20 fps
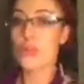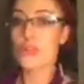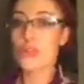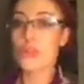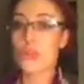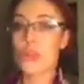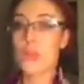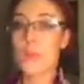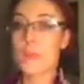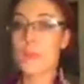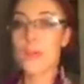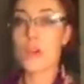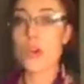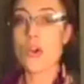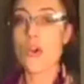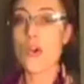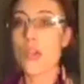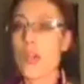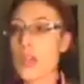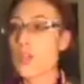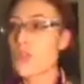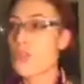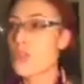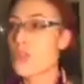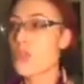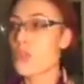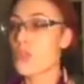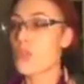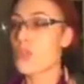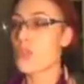so I'm going
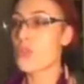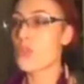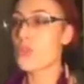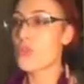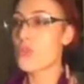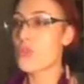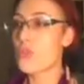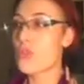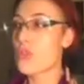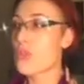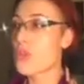to